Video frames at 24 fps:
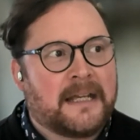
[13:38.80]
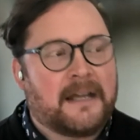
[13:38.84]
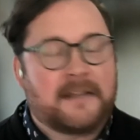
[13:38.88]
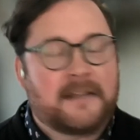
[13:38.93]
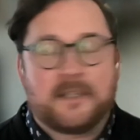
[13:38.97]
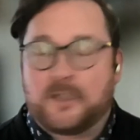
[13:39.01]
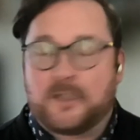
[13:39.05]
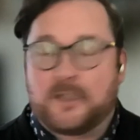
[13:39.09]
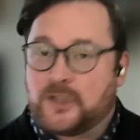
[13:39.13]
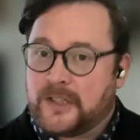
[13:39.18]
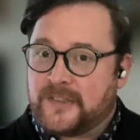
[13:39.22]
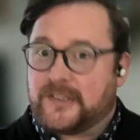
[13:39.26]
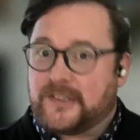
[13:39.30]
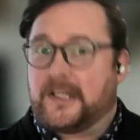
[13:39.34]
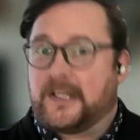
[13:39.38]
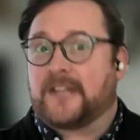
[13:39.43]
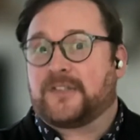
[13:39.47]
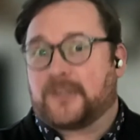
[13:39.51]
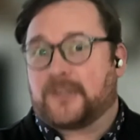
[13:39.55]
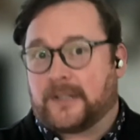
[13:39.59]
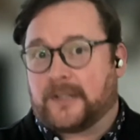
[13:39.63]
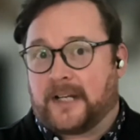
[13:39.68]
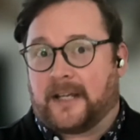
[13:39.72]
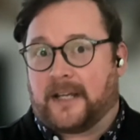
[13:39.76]
Just
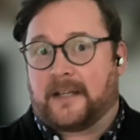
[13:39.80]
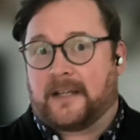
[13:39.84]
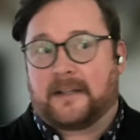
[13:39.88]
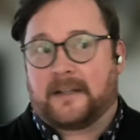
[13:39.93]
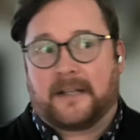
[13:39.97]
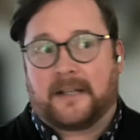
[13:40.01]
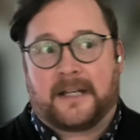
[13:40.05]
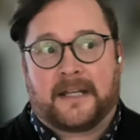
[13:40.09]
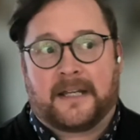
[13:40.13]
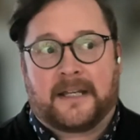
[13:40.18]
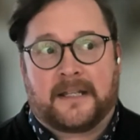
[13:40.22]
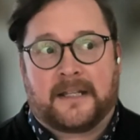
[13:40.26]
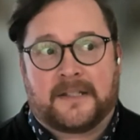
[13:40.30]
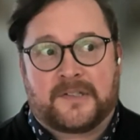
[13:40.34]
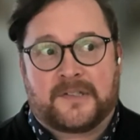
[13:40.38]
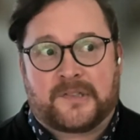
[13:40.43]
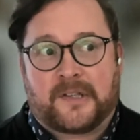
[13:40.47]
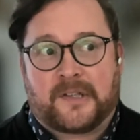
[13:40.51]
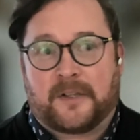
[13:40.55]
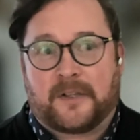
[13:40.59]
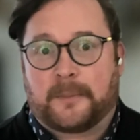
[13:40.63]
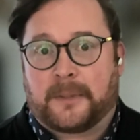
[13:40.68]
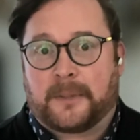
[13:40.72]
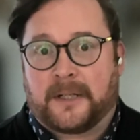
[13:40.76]
yesterday, I
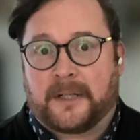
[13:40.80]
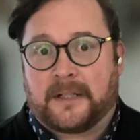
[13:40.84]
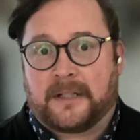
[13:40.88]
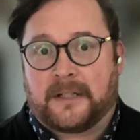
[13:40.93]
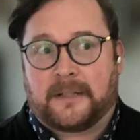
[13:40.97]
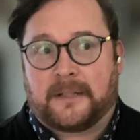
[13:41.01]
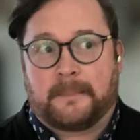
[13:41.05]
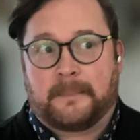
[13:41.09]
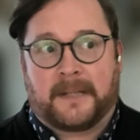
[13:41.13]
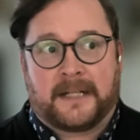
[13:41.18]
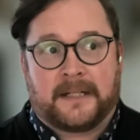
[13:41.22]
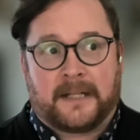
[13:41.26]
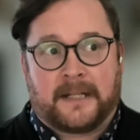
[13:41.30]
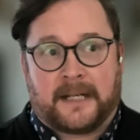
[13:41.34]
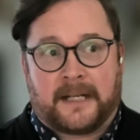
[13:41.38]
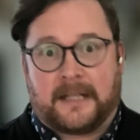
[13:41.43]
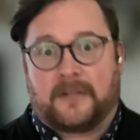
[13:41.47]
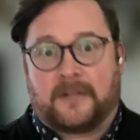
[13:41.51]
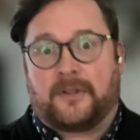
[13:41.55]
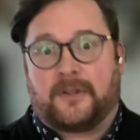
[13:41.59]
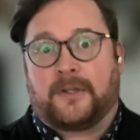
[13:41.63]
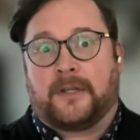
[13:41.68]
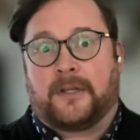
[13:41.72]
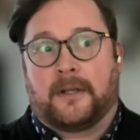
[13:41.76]
celebrated my
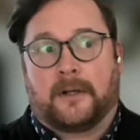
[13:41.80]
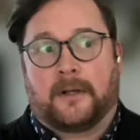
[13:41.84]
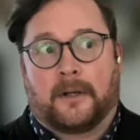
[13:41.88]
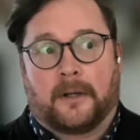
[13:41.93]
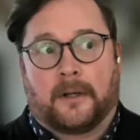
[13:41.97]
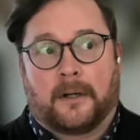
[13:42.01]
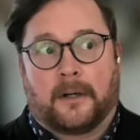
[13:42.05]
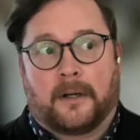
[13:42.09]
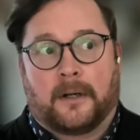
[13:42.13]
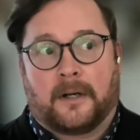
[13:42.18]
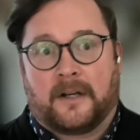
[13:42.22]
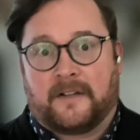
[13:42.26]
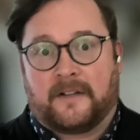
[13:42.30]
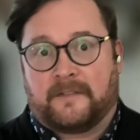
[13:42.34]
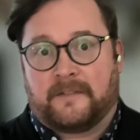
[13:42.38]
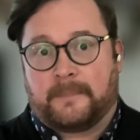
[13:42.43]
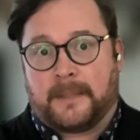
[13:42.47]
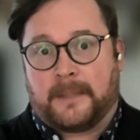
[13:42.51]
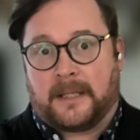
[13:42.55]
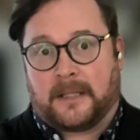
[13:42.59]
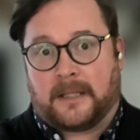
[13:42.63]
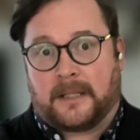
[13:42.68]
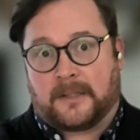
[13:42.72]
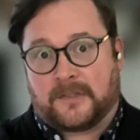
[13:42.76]
9th year of
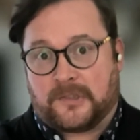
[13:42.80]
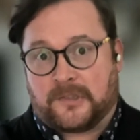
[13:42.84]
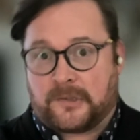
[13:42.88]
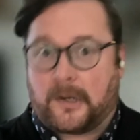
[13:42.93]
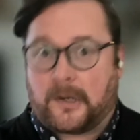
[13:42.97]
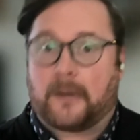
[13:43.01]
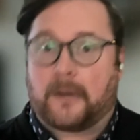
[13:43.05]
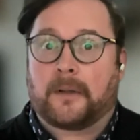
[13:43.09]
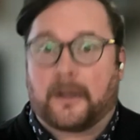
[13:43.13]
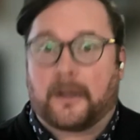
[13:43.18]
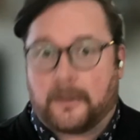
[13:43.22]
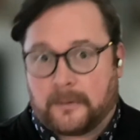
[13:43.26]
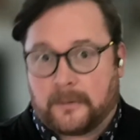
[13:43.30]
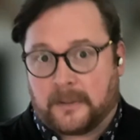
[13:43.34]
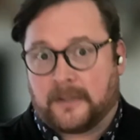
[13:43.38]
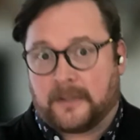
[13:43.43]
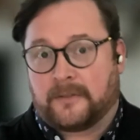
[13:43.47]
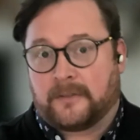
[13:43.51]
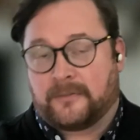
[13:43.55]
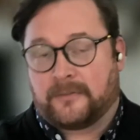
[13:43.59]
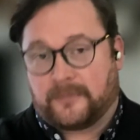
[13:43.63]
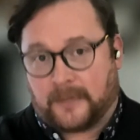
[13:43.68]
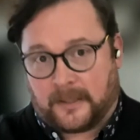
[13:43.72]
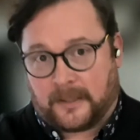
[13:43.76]
being solo,
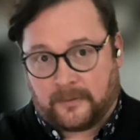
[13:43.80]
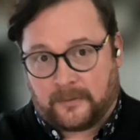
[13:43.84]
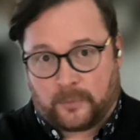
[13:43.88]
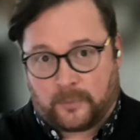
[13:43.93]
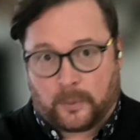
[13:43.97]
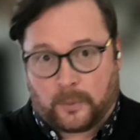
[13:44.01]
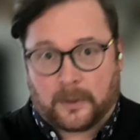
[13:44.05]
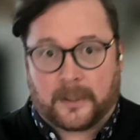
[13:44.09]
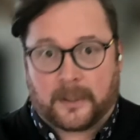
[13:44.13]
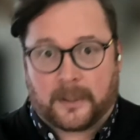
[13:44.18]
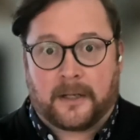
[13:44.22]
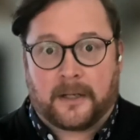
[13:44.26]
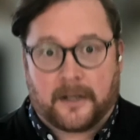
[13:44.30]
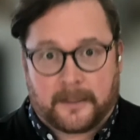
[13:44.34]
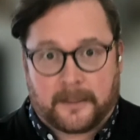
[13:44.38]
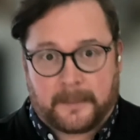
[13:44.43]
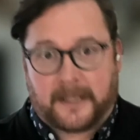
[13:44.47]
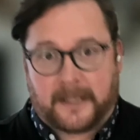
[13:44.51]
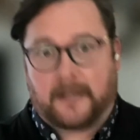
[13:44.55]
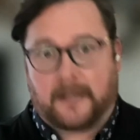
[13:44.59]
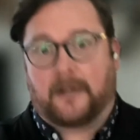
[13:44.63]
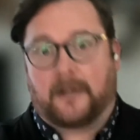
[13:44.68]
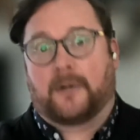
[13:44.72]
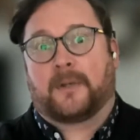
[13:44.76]
of working on
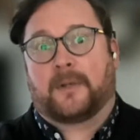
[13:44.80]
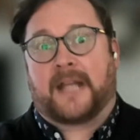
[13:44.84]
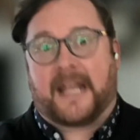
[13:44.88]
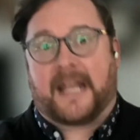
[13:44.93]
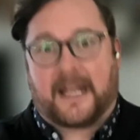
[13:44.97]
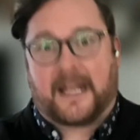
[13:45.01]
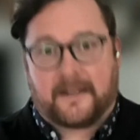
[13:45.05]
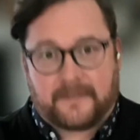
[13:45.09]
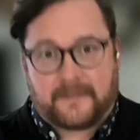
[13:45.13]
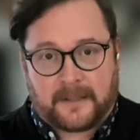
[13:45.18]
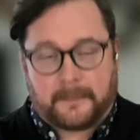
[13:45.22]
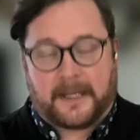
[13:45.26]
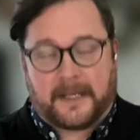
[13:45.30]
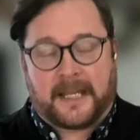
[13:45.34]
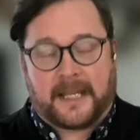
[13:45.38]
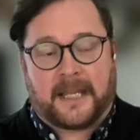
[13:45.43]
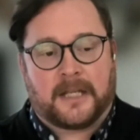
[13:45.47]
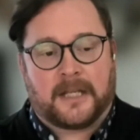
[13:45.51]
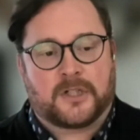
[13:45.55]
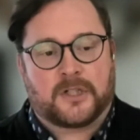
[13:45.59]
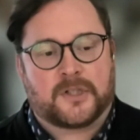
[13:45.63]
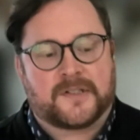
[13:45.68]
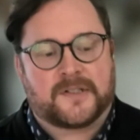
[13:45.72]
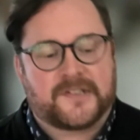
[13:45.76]
my own, having my
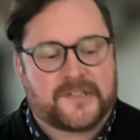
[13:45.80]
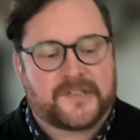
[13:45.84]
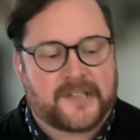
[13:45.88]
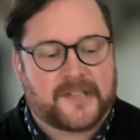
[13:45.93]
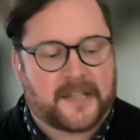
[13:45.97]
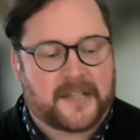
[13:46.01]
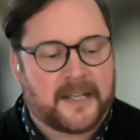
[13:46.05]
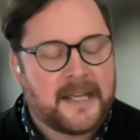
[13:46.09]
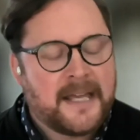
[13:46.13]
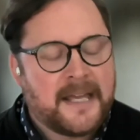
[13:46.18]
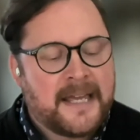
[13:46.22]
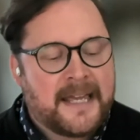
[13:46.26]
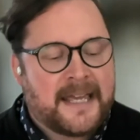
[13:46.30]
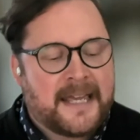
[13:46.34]
agency.